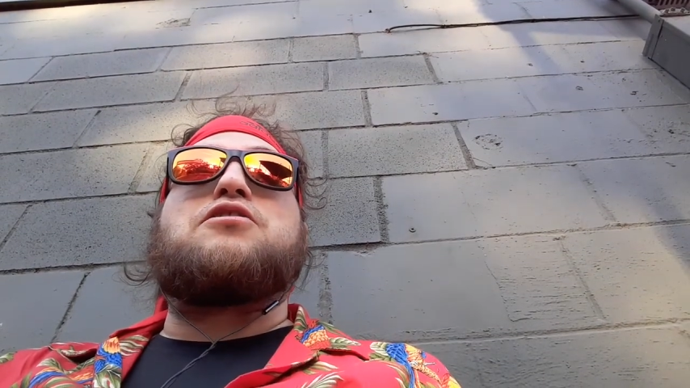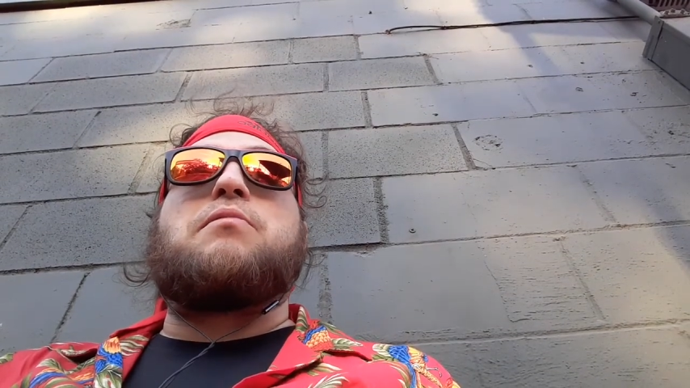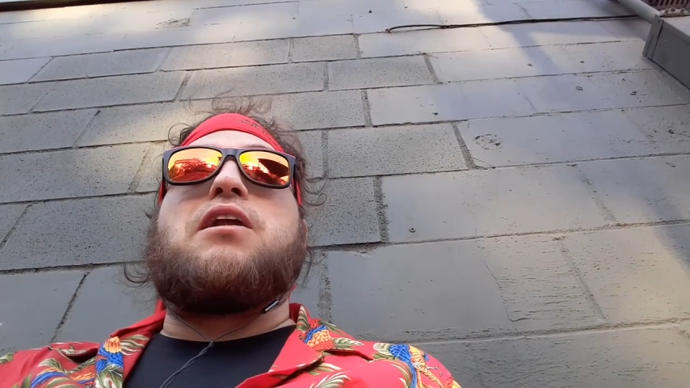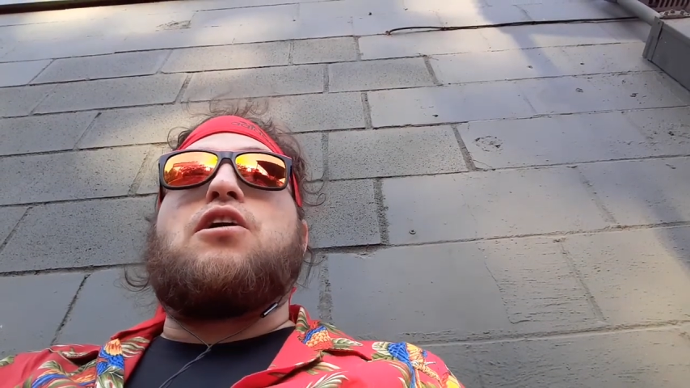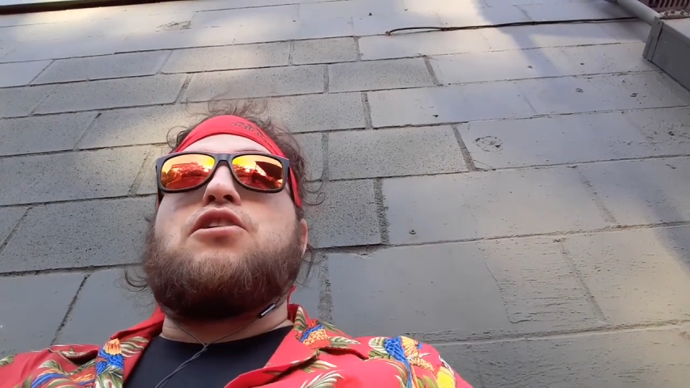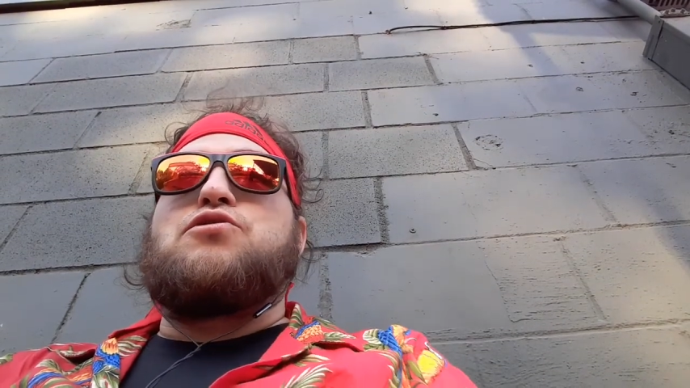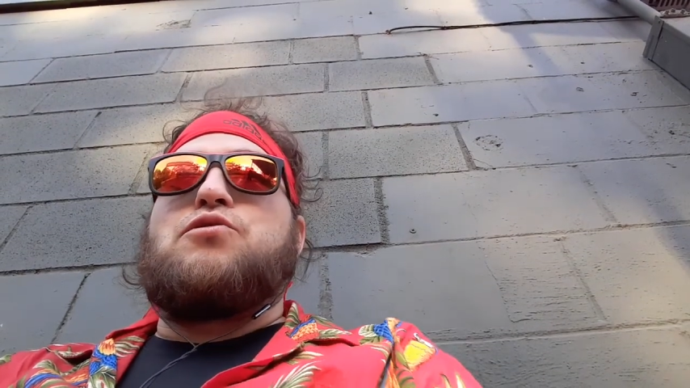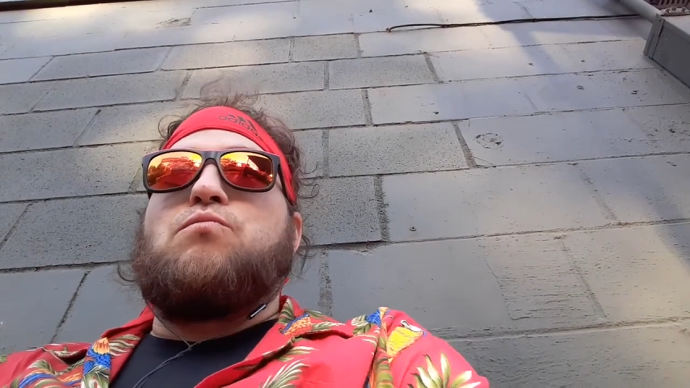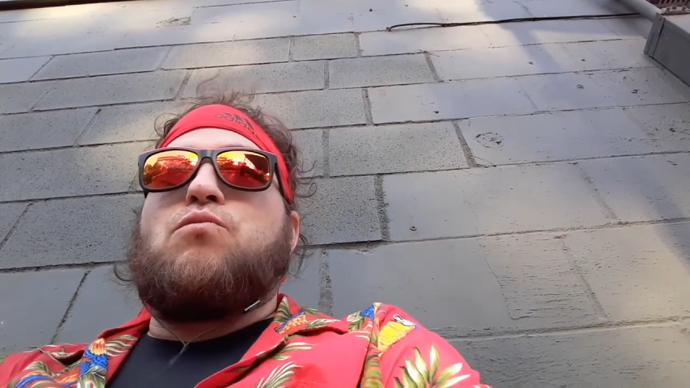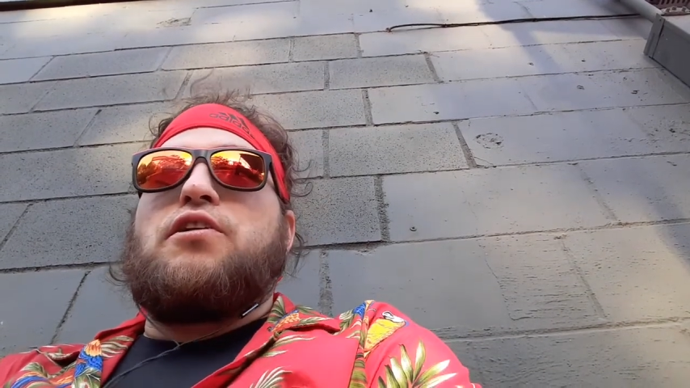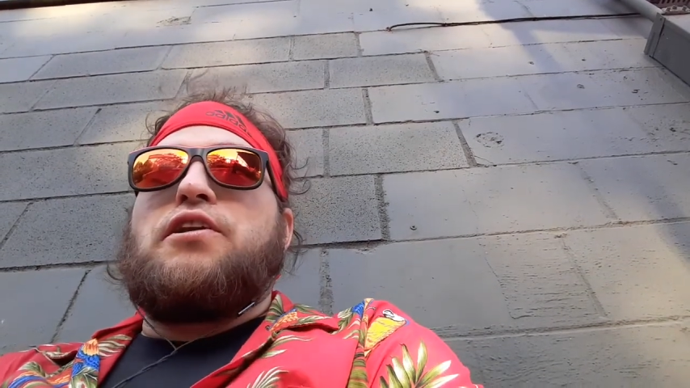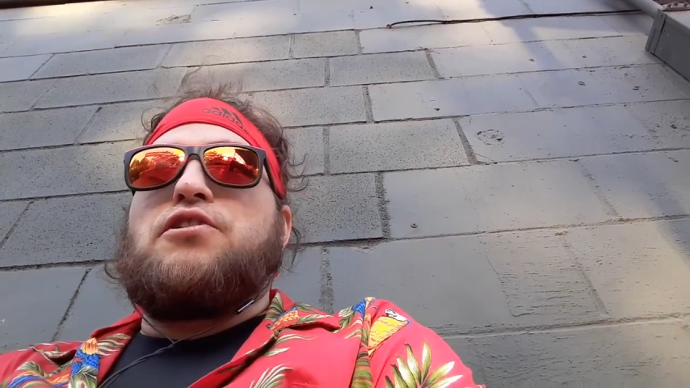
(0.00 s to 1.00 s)
It's about
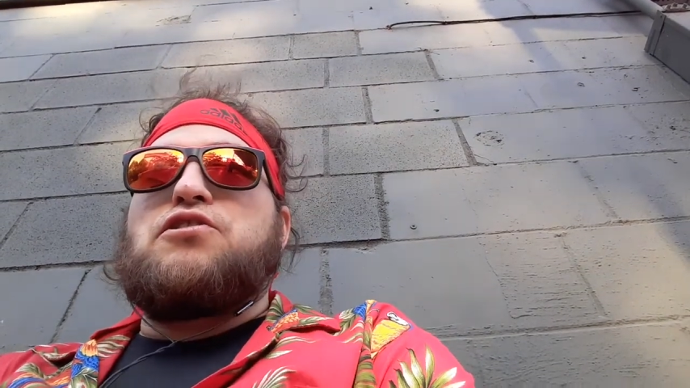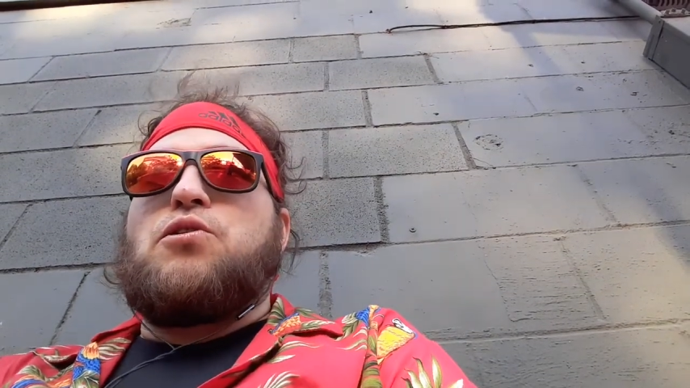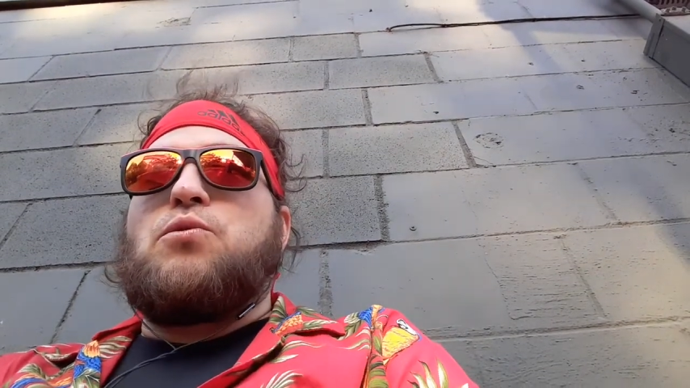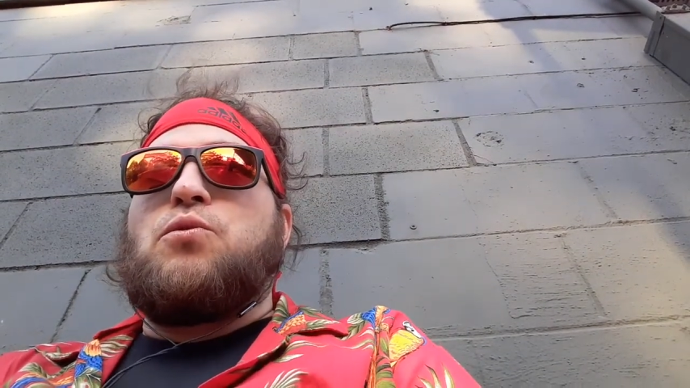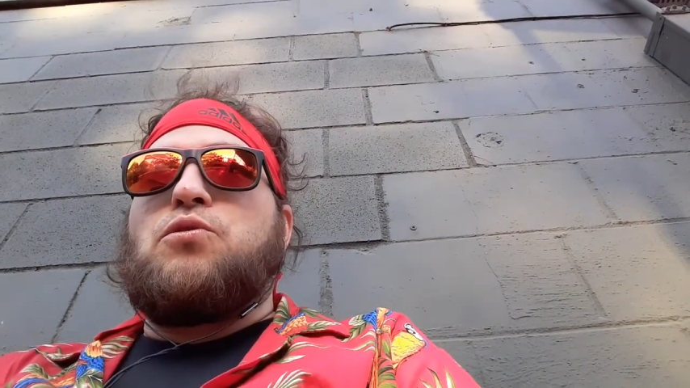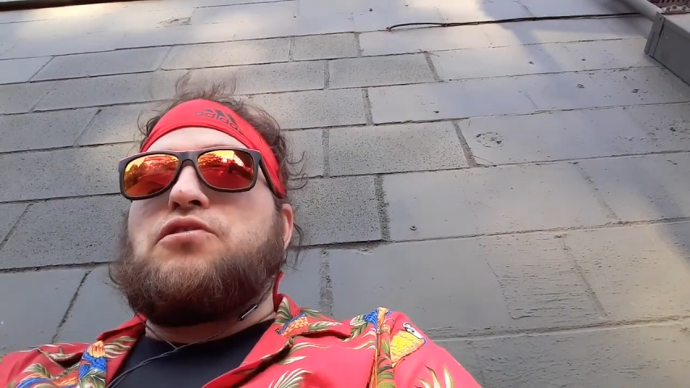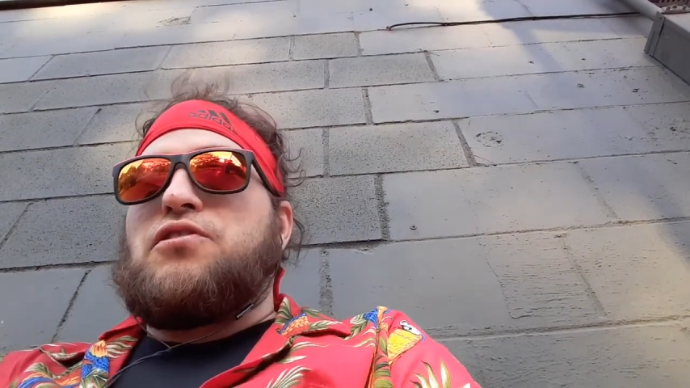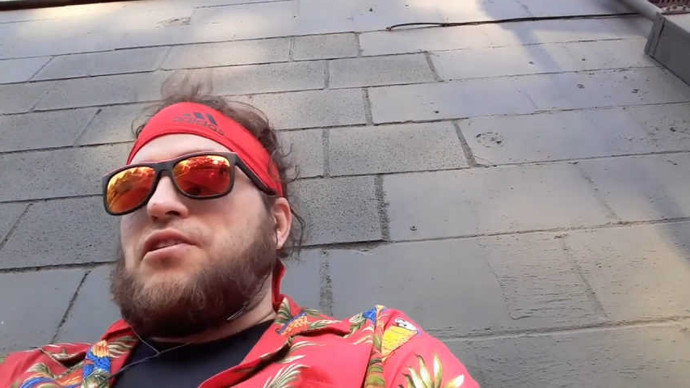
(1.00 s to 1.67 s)
101 years old.